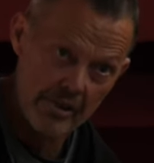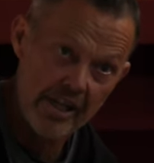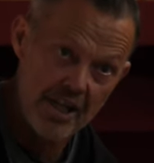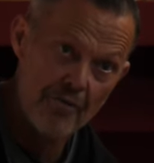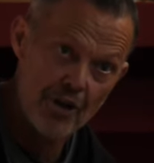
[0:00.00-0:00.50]

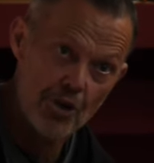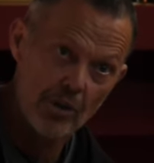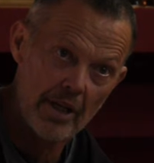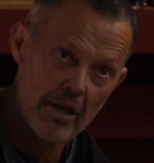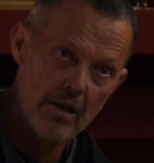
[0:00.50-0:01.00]

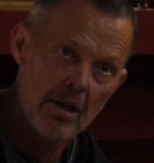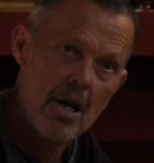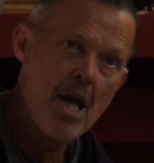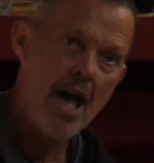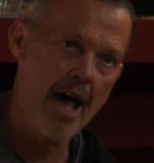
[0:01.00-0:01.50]
individually
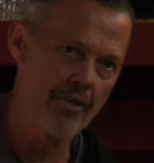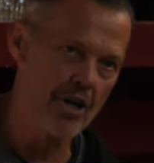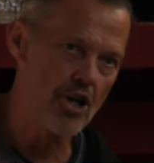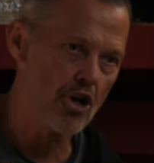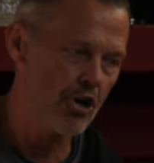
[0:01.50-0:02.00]
and
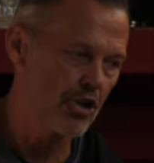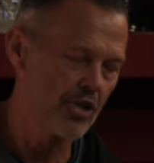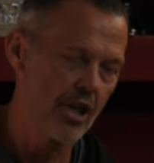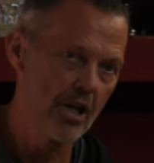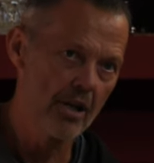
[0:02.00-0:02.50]
then
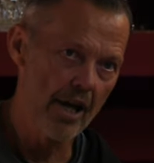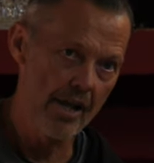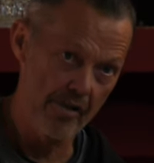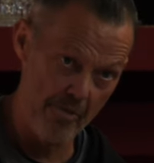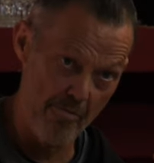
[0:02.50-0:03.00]
use
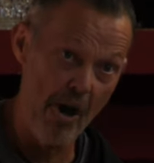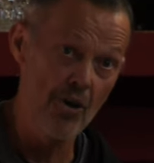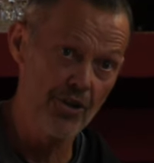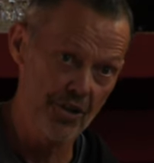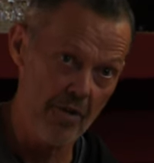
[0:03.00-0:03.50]
the
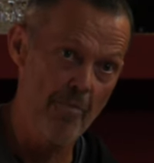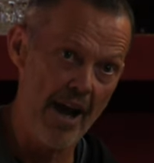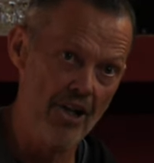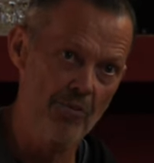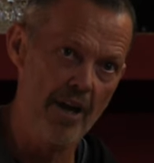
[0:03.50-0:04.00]
most
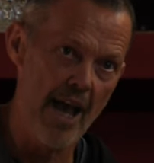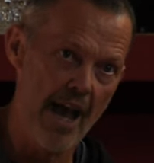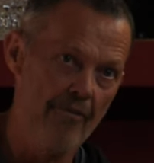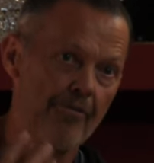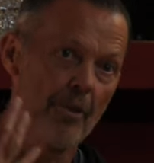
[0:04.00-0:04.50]
compassion we
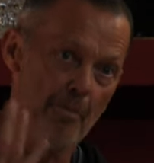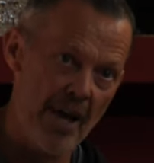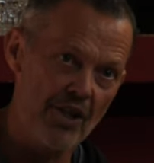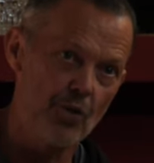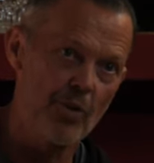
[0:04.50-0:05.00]
have, the
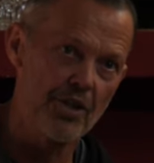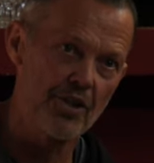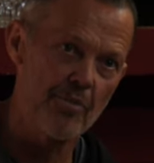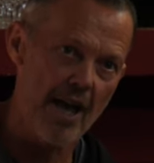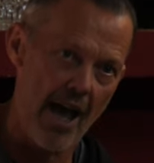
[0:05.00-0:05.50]
best
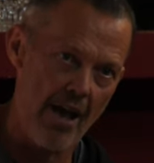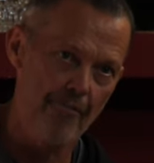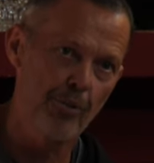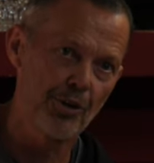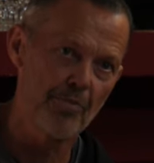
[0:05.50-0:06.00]
wisdom we
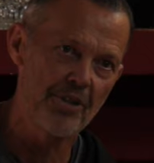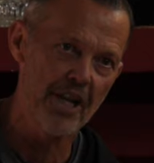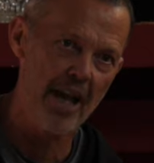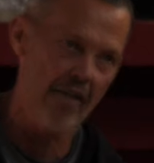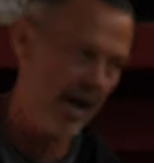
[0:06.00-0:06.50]
have, put them
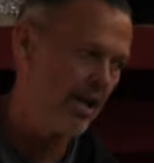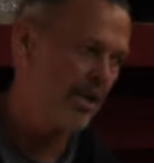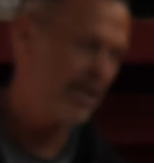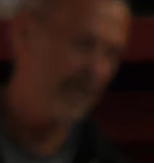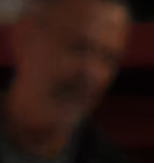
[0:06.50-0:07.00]
together
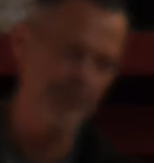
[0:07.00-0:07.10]
and